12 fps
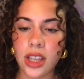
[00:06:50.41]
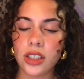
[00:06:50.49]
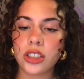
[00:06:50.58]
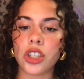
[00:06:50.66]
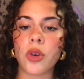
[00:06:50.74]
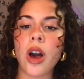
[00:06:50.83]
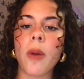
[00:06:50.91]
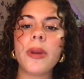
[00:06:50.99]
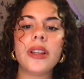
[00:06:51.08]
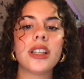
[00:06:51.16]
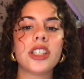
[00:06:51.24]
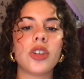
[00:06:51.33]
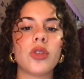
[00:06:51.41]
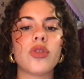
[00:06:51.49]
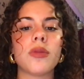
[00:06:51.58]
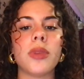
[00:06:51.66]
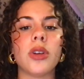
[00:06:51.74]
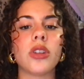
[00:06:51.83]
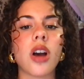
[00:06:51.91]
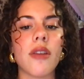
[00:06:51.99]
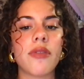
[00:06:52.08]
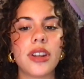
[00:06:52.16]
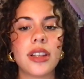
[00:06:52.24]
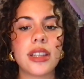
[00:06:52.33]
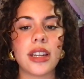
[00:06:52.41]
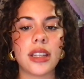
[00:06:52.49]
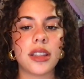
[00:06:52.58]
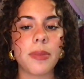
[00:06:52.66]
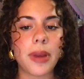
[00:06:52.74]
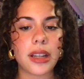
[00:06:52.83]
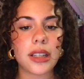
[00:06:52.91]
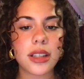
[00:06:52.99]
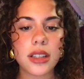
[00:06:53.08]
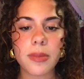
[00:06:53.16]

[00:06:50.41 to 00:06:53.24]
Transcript: So helping the children build confidence and independence